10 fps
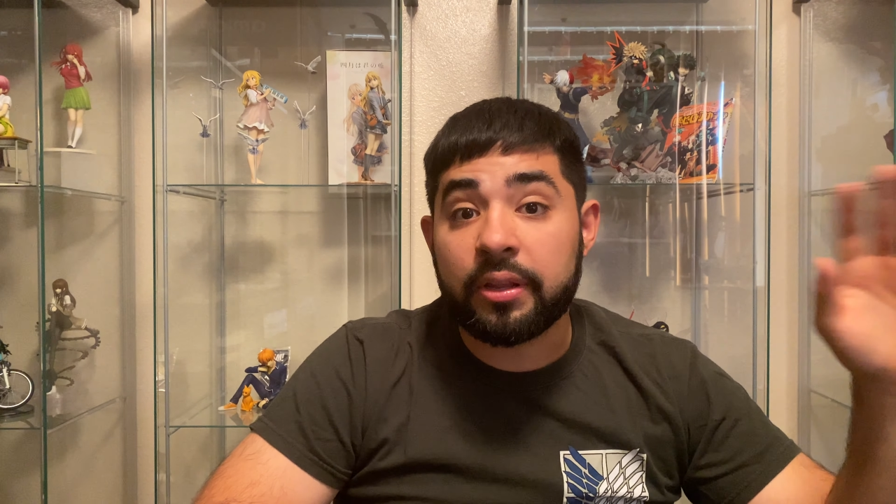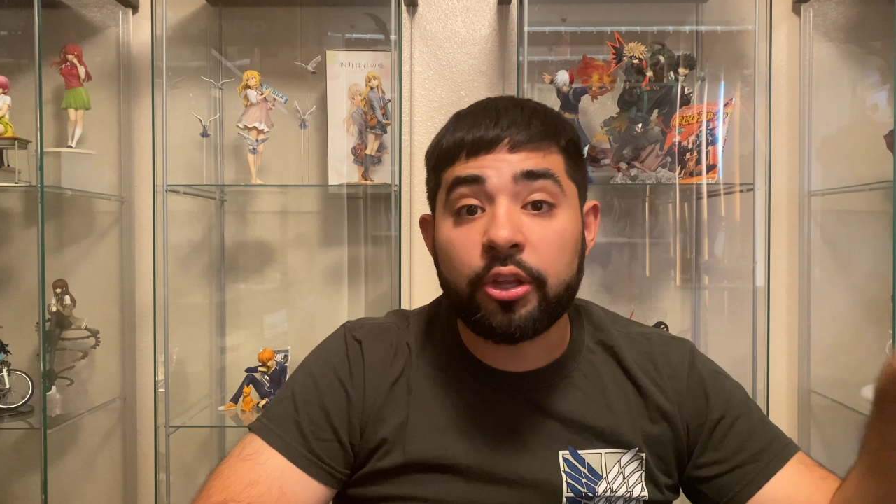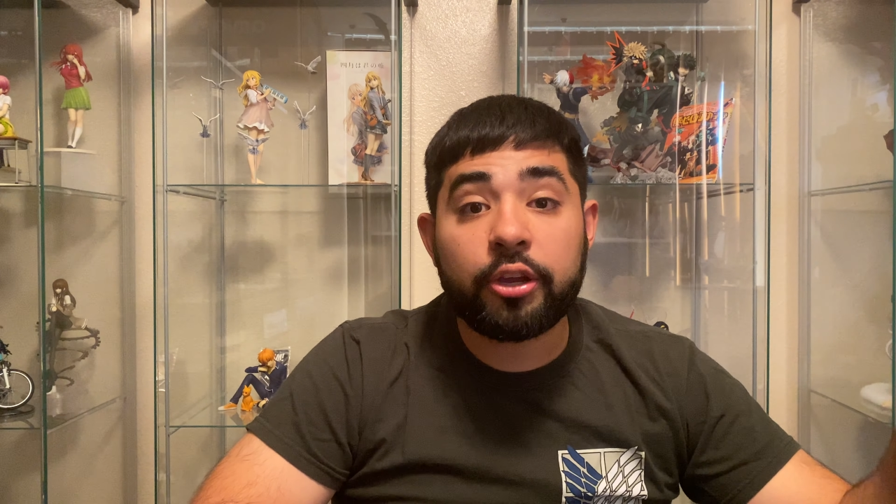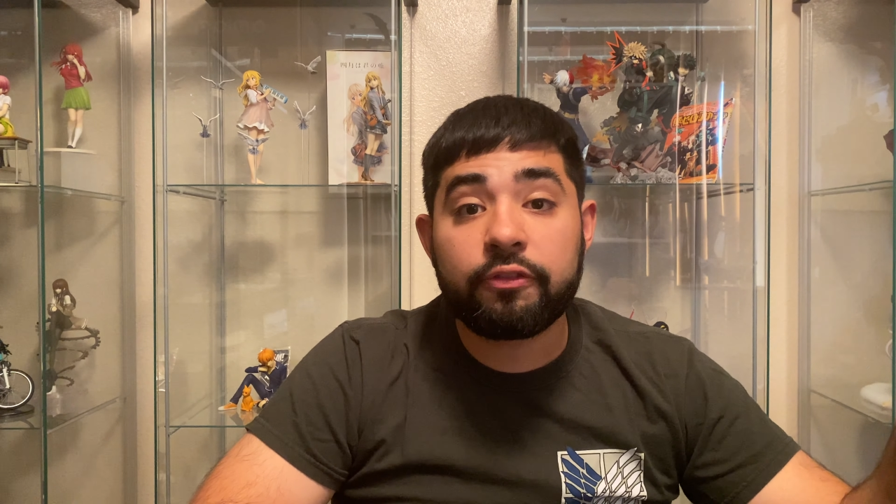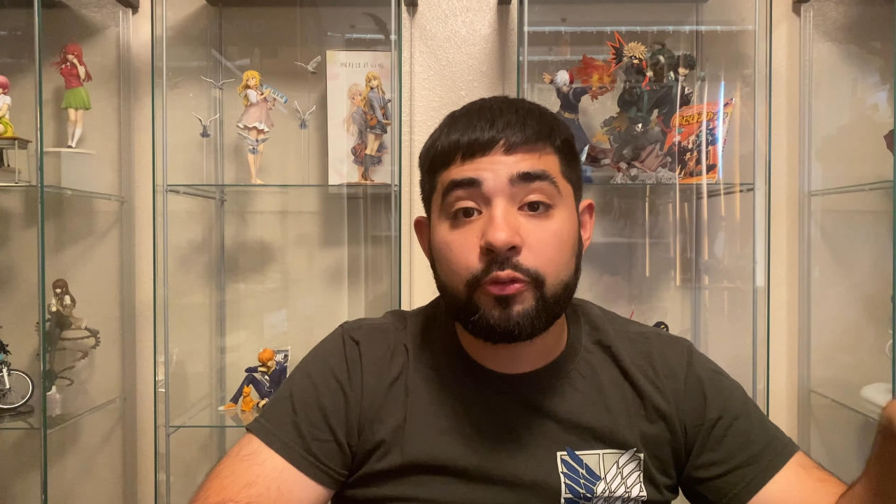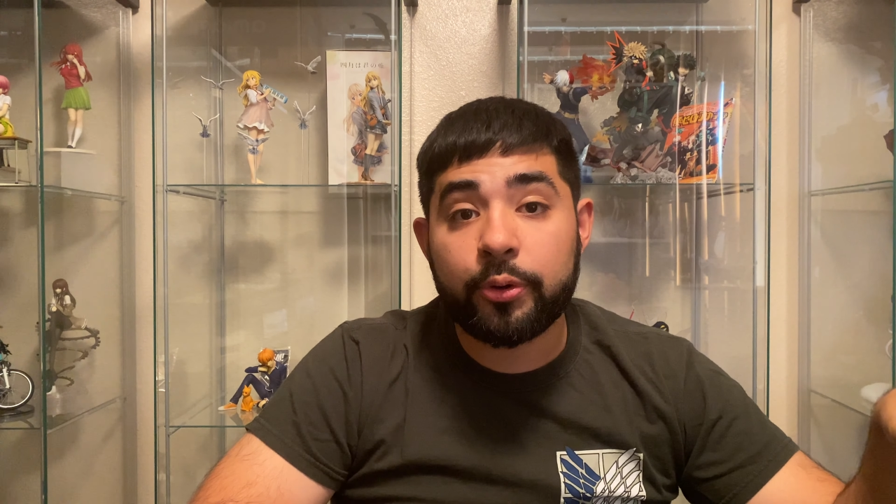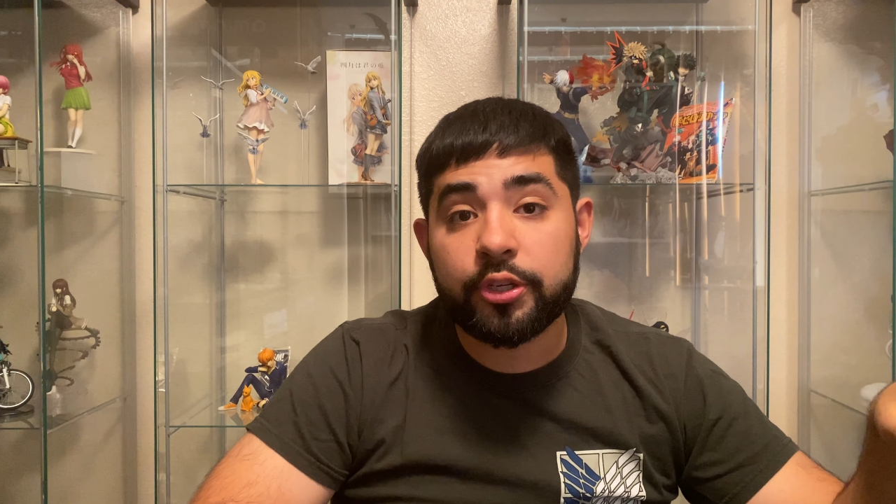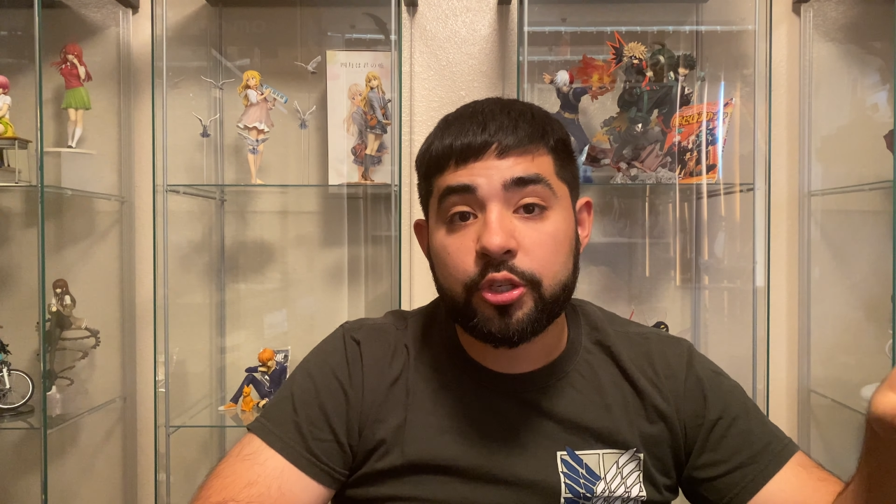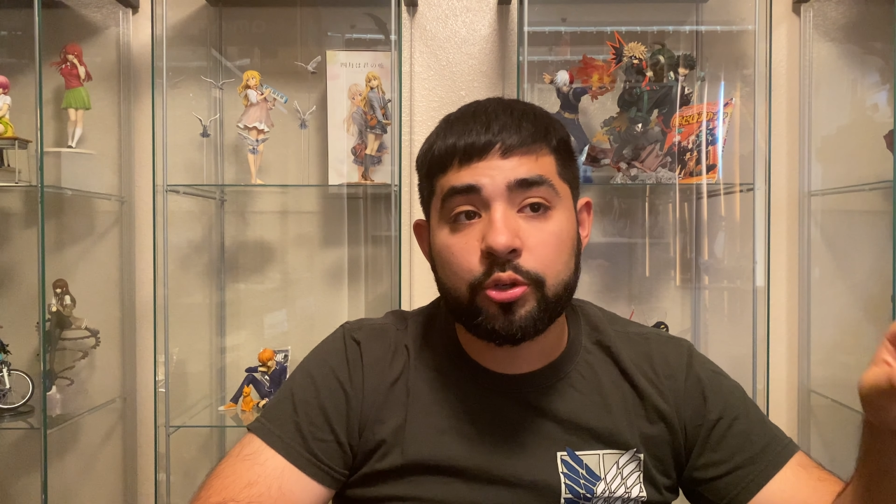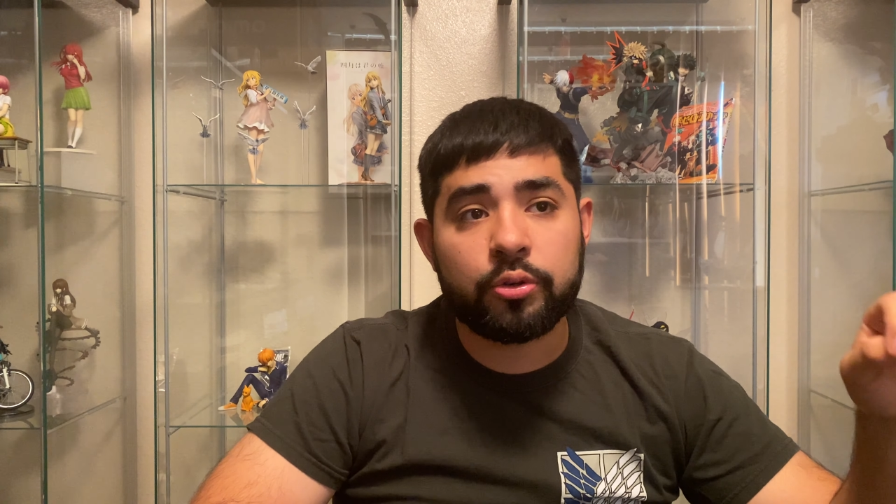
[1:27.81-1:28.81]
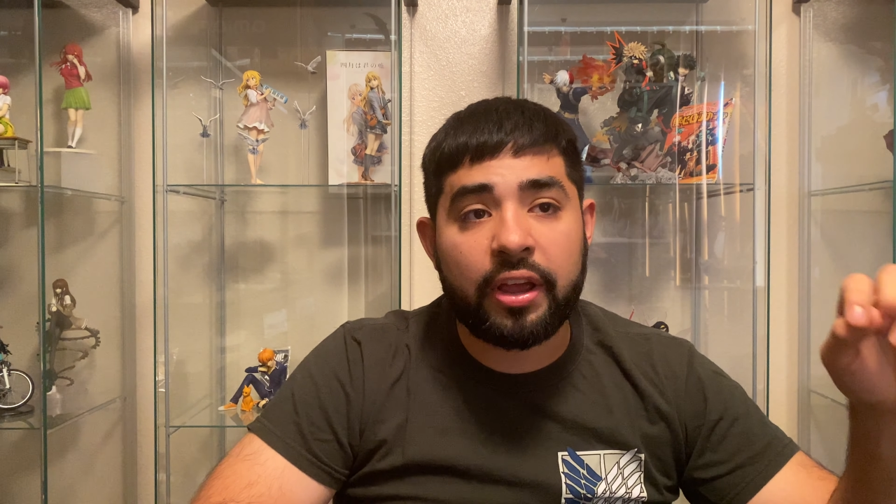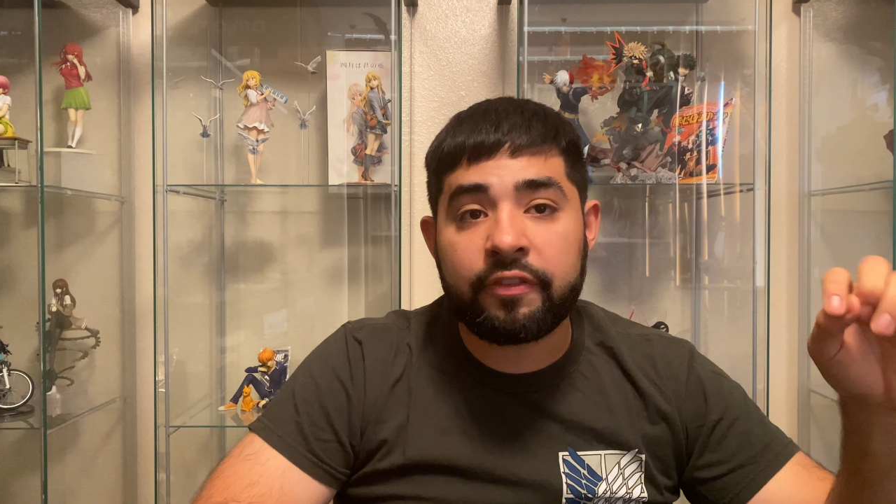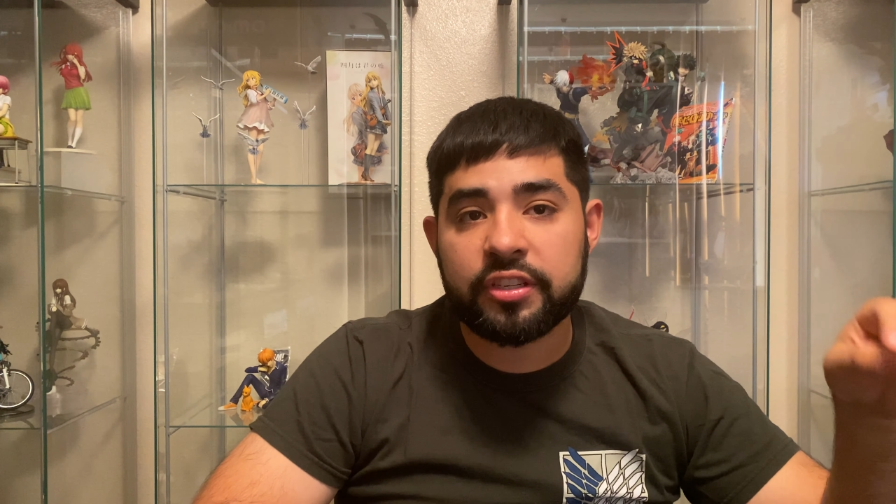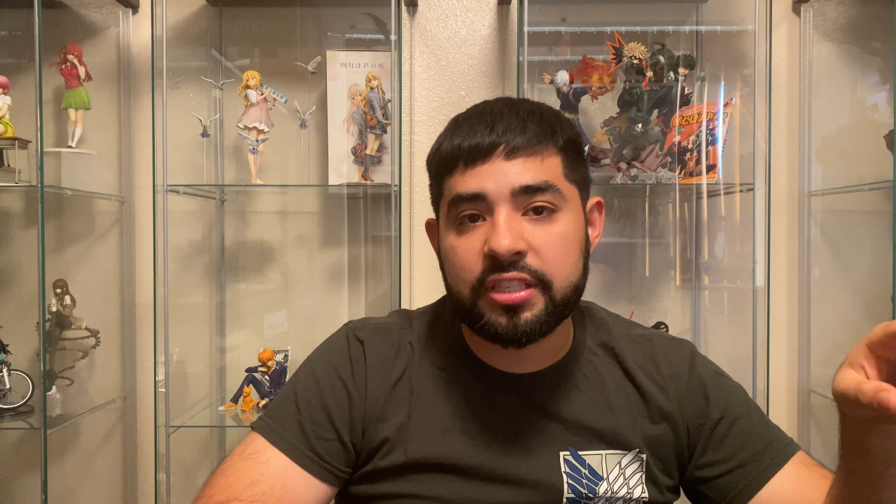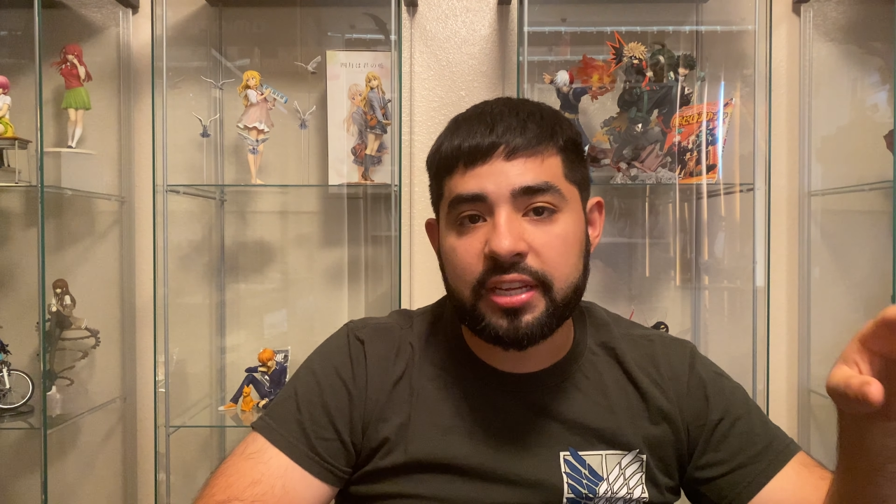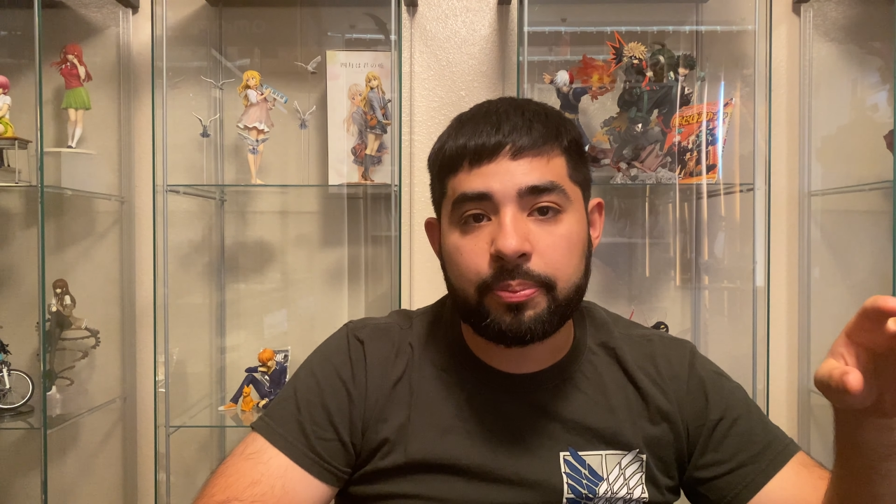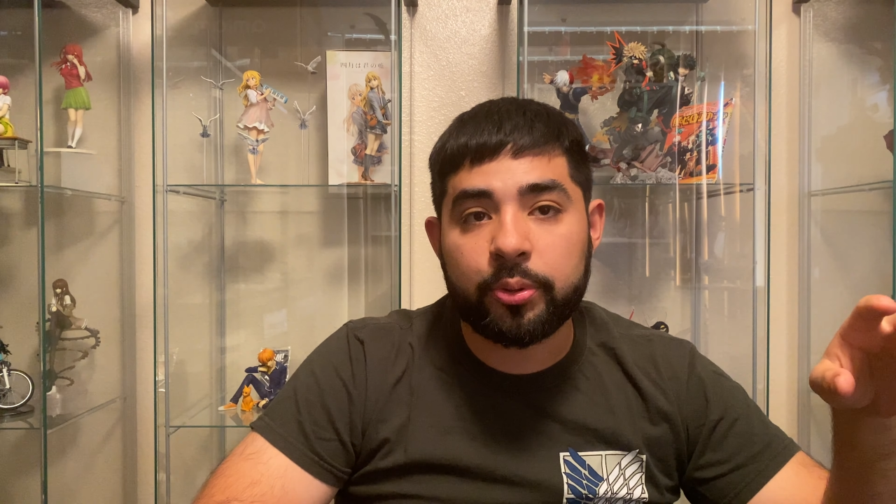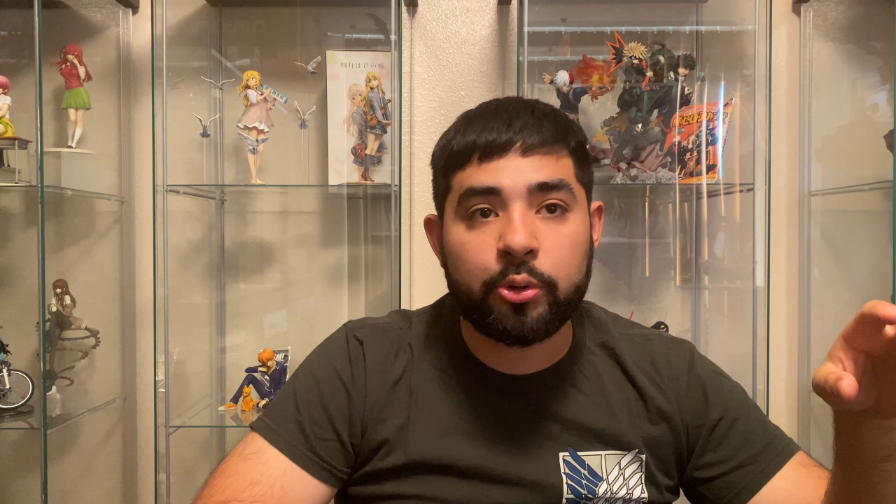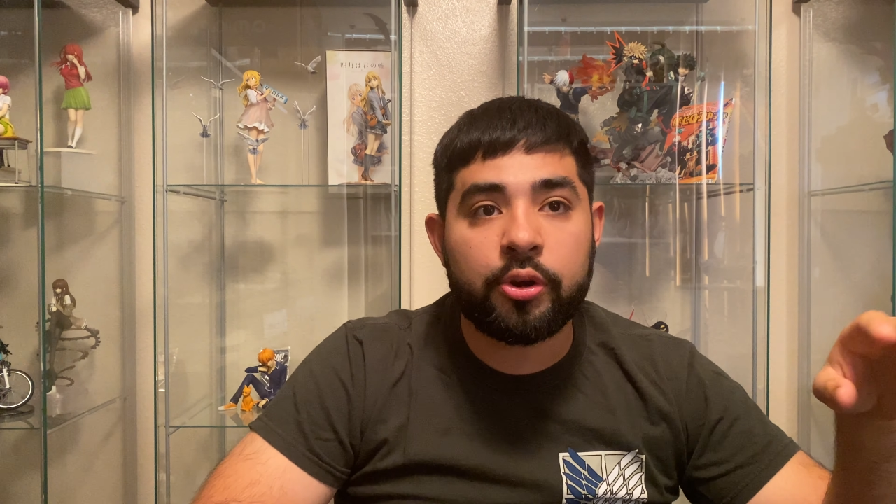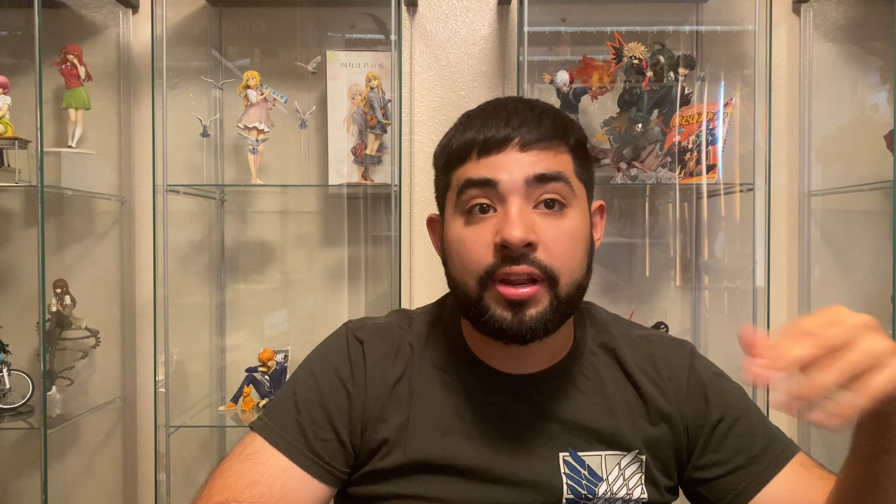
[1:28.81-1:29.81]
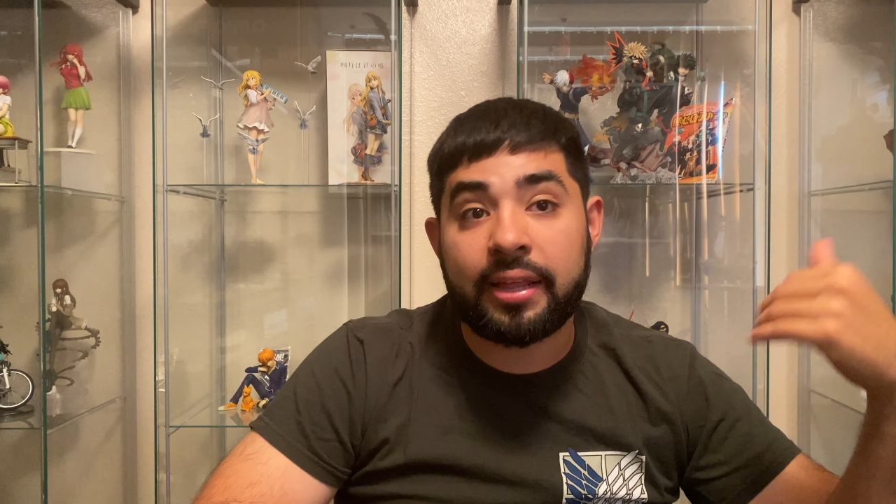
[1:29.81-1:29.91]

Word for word: looking forward to ever since I pre-ordered it